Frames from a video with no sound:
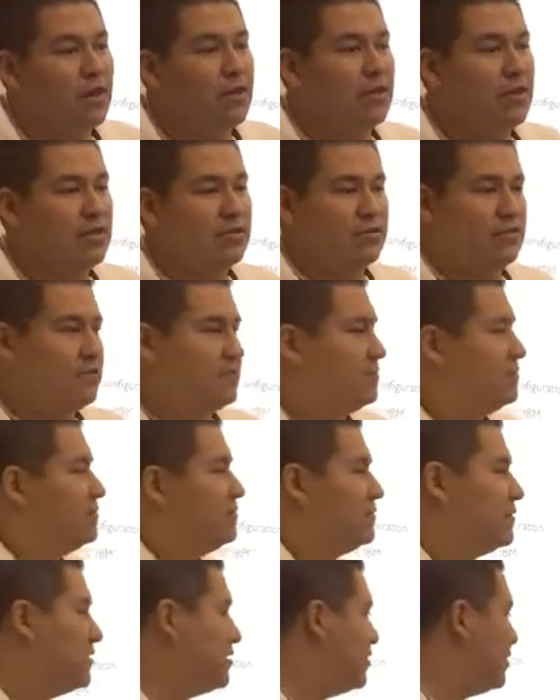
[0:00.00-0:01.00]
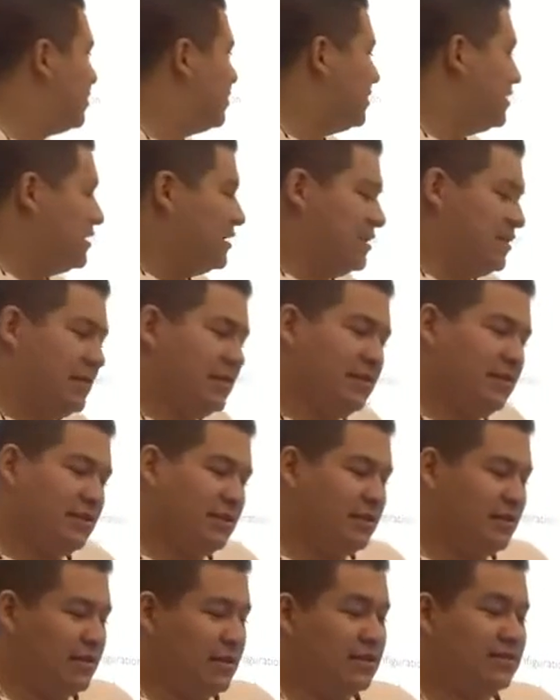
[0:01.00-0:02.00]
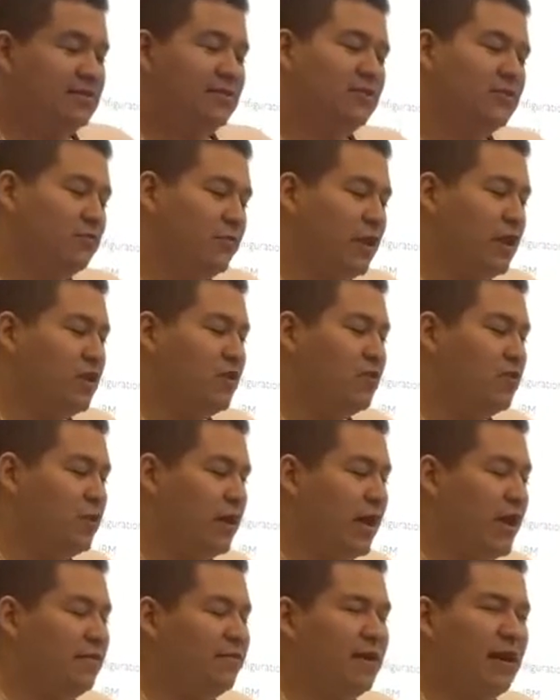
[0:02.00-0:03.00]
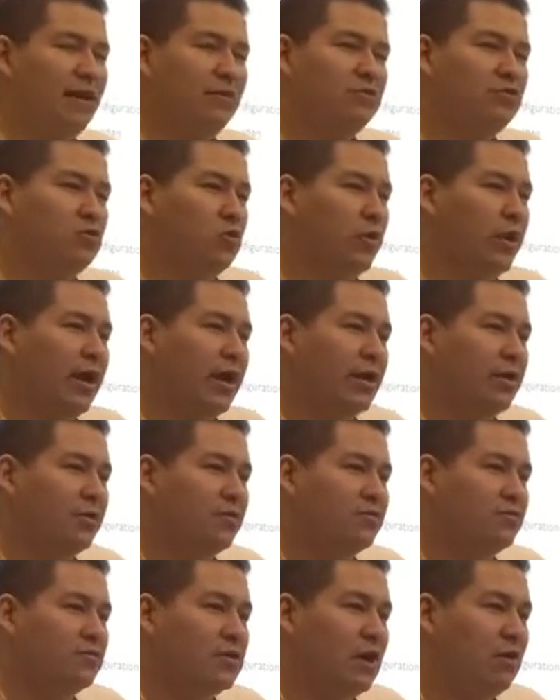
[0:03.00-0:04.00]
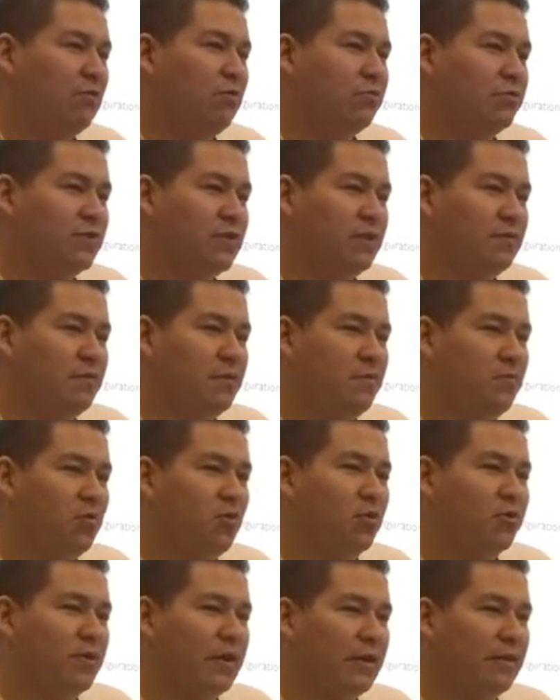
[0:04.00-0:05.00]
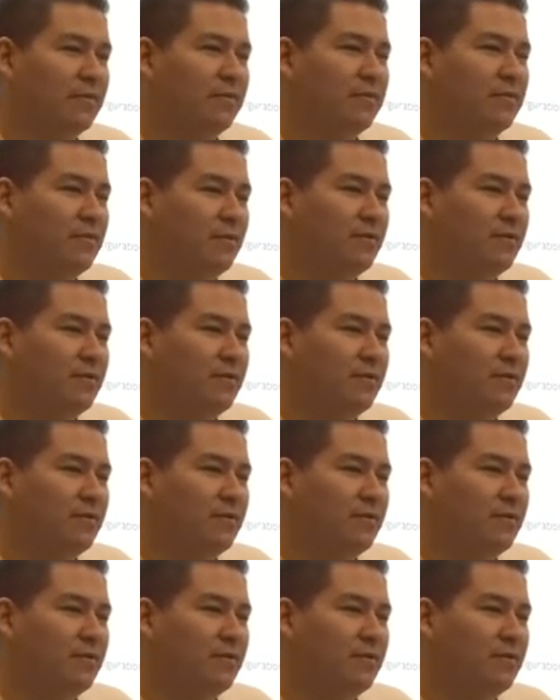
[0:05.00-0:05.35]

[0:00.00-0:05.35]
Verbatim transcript: And that's that's in the radio. I have a how-to guide because that will take me more than